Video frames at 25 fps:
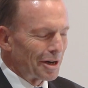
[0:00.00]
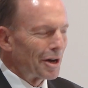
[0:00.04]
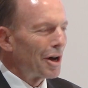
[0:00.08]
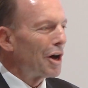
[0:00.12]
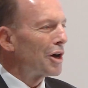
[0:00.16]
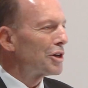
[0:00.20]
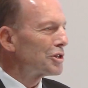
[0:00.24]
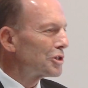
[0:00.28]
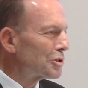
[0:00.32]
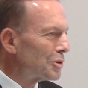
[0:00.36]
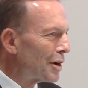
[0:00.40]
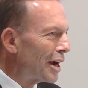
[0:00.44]

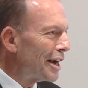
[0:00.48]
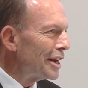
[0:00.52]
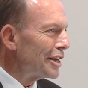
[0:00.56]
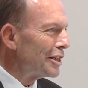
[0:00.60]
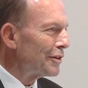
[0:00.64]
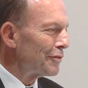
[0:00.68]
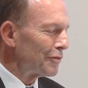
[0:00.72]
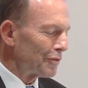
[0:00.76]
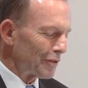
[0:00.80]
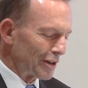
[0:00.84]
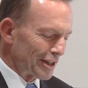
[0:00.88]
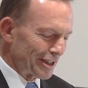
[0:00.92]
Australia,
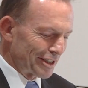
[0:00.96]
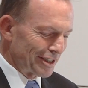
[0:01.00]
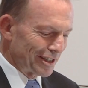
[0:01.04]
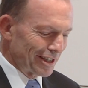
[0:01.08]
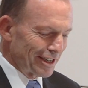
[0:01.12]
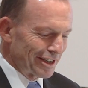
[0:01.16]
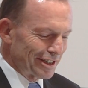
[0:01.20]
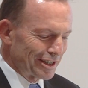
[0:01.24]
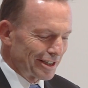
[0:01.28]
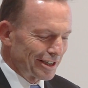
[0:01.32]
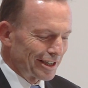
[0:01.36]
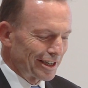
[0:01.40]
for
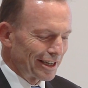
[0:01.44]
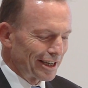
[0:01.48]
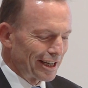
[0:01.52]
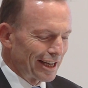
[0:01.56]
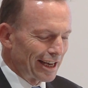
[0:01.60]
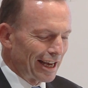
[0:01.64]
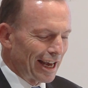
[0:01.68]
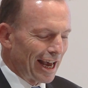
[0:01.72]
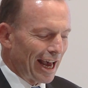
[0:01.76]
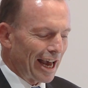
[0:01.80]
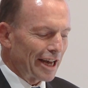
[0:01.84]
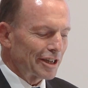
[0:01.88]
instance,
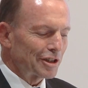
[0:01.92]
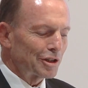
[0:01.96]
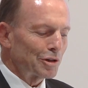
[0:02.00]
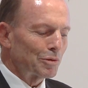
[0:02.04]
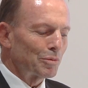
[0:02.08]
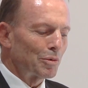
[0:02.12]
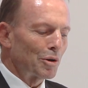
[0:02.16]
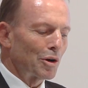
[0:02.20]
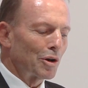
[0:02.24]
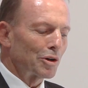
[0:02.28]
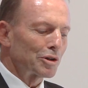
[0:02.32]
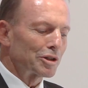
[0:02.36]
has the
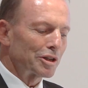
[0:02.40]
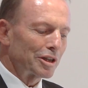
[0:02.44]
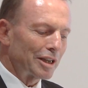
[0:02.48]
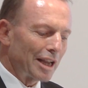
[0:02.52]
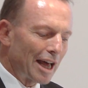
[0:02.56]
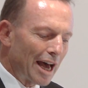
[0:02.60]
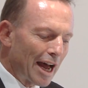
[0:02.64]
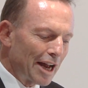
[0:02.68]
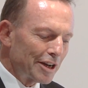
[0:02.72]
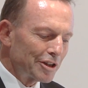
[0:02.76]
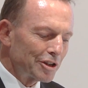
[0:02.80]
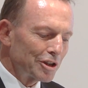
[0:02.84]
world's
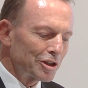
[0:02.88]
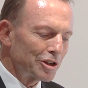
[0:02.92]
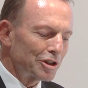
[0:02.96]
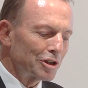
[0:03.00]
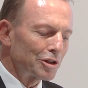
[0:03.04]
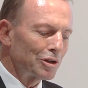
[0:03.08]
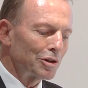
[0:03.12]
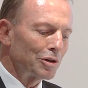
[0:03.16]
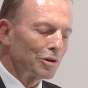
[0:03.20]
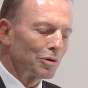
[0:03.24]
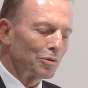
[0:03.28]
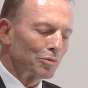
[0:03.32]

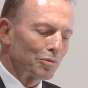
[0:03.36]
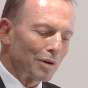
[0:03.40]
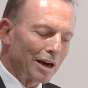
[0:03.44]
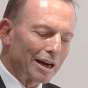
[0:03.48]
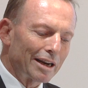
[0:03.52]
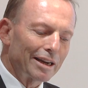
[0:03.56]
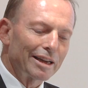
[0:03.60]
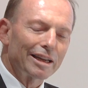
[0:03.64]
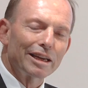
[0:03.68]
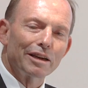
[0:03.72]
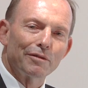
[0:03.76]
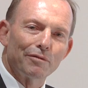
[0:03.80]
largest
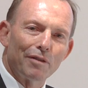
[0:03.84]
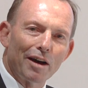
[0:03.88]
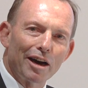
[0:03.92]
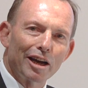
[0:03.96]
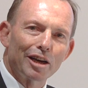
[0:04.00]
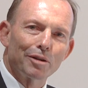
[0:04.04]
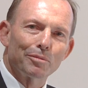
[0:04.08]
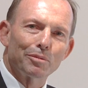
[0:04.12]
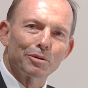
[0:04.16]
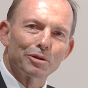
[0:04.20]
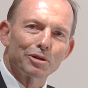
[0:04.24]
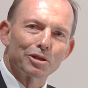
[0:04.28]
readily
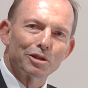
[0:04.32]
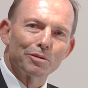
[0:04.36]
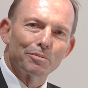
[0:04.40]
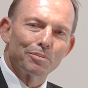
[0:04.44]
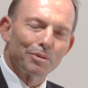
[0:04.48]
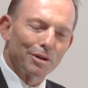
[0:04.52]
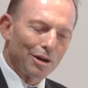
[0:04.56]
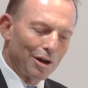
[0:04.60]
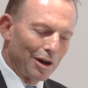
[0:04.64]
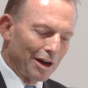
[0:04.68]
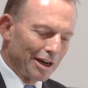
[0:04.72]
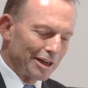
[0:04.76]
available
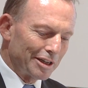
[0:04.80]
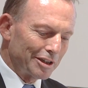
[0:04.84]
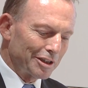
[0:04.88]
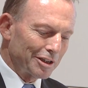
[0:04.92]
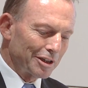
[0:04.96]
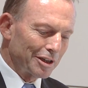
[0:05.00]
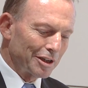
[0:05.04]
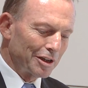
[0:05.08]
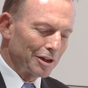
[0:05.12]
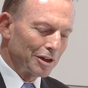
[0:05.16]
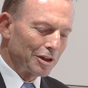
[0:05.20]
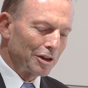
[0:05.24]

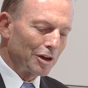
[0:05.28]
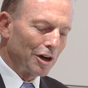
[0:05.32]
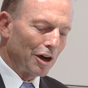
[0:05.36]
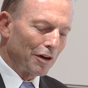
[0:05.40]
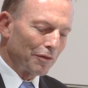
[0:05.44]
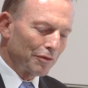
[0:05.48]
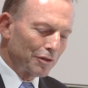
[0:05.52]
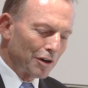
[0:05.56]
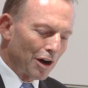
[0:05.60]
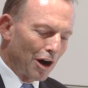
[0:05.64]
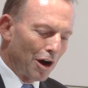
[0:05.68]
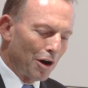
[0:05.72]
supplies
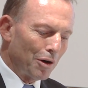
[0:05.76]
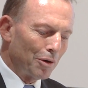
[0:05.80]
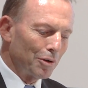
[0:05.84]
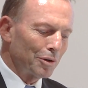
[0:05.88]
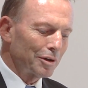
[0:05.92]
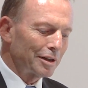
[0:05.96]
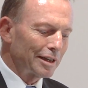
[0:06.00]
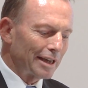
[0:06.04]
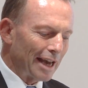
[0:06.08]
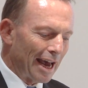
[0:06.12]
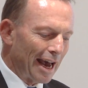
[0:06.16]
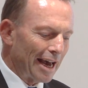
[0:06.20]
of coal,
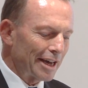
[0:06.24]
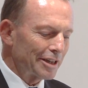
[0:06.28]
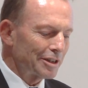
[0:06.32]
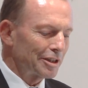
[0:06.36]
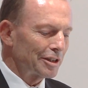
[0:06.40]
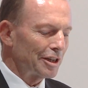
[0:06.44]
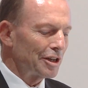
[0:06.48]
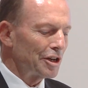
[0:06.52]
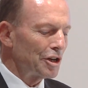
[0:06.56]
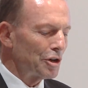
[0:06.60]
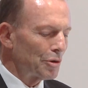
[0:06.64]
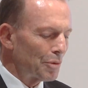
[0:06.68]
gas
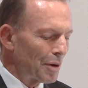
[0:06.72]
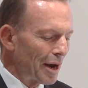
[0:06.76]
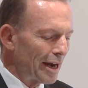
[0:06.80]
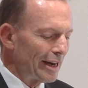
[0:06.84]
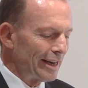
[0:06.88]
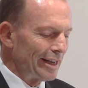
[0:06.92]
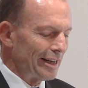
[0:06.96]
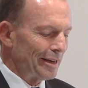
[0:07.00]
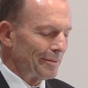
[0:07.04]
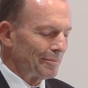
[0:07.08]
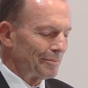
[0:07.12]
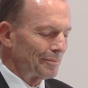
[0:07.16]
and
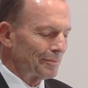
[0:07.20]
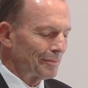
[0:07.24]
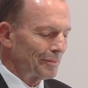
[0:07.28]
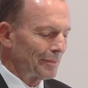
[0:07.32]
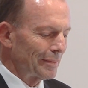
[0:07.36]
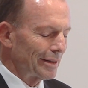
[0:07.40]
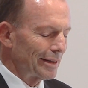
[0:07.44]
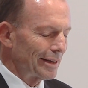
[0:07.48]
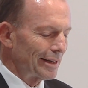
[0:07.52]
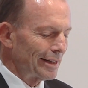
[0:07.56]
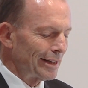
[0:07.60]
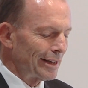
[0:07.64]
uranium.
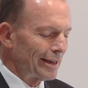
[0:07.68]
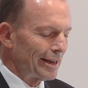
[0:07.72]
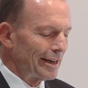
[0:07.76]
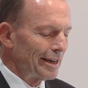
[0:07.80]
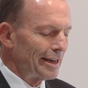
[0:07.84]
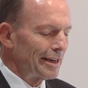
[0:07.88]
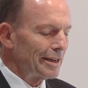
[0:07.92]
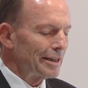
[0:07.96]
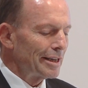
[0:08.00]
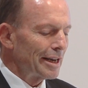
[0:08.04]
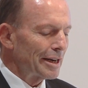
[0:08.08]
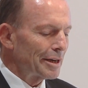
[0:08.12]

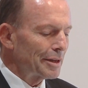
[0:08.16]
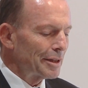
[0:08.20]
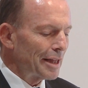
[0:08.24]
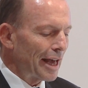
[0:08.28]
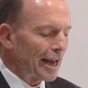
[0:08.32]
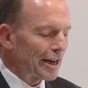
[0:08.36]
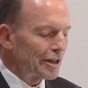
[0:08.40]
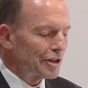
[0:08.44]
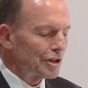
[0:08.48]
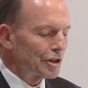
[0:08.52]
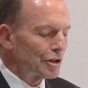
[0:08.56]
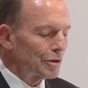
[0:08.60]
Yet
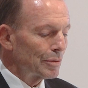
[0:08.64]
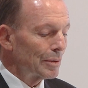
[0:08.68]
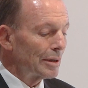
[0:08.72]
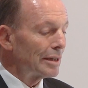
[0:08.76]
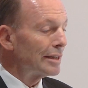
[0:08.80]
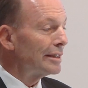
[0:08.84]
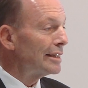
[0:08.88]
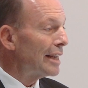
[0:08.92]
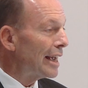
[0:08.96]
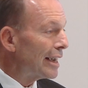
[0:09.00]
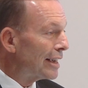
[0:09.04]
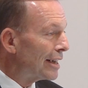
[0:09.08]
thanks to a
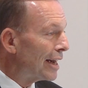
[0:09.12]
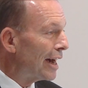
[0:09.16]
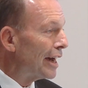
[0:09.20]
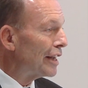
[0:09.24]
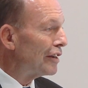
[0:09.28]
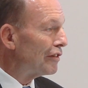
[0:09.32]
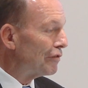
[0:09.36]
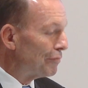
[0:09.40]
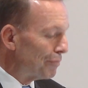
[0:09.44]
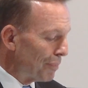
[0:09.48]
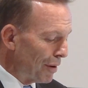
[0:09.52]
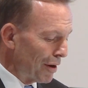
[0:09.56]
decade
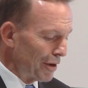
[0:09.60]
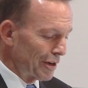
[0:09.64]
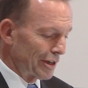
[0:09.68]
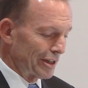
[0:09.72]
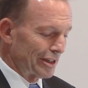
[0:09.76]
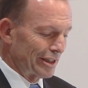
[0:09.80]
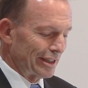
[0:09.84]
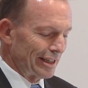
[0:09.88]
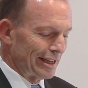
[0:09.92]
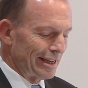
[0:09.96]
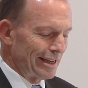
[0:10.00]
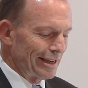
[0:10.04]
of
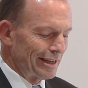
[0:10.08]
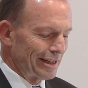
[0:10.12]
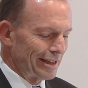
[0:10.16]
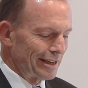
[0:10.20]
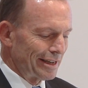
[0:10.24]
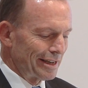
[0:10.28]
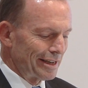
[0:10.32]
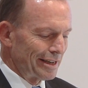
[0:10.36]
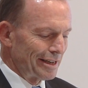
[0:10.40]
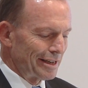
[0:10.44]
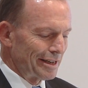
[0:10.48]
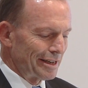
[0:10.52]
policy
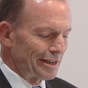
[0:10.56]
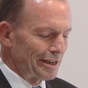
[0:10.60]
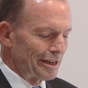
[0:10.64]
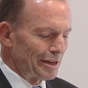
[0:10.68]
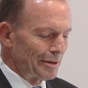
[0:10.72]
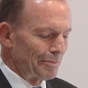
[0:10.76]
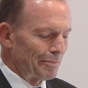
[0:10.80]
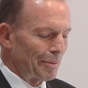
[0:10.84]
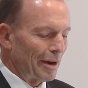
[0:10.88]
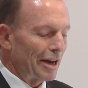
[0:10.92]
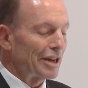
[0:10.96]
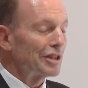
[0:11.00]

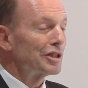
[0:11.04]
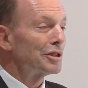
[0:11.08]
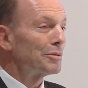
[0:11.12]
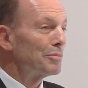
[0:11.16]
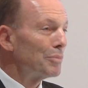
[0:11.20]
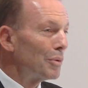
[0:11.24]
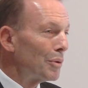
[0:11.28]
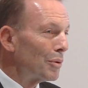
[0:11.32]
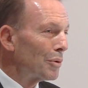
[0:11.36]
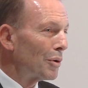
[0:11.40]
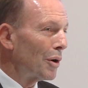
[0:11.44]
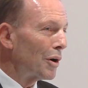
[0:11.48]
based
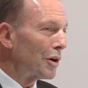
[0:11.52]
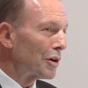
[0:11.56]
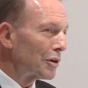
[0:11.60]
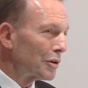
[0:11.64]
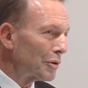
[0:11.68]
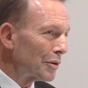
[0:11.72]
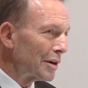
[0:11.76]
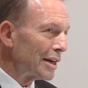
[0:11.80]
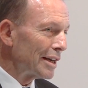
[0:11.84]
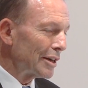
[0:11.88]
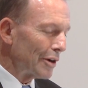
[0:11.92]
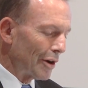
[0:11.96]
more on
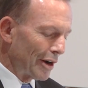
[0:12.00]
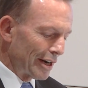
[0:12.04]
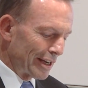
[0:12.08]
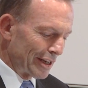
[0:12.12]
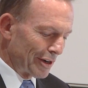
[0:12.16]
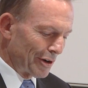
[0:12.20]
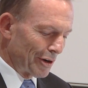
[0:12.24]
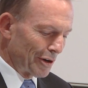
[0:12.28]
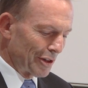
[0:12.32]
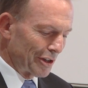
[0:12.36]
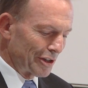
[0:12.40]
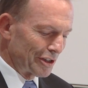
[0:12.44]
green
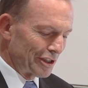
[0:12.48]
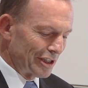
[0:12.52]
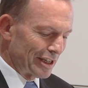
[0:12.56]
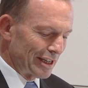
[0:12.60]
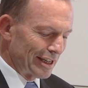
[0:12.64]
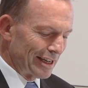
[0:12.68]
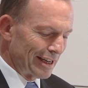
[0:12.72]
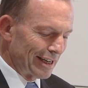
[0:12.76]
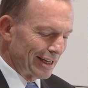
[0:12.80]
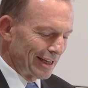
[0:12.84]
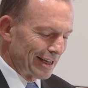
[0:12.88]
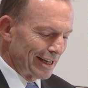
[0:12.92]

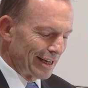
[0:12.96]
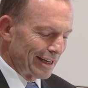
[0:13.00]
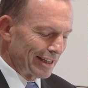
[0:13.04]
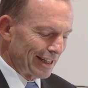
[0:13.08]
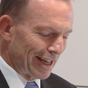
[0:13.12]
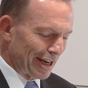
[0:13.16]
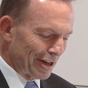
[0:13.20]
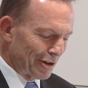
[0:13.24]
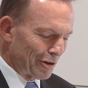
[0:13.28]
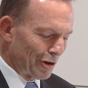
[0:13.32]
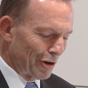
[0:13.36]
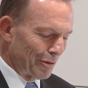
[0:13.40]
ideology
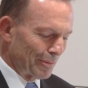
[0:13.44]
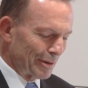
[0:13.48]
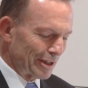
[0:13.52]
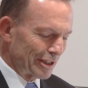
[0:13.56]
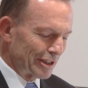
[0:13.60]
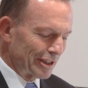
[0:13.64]
than common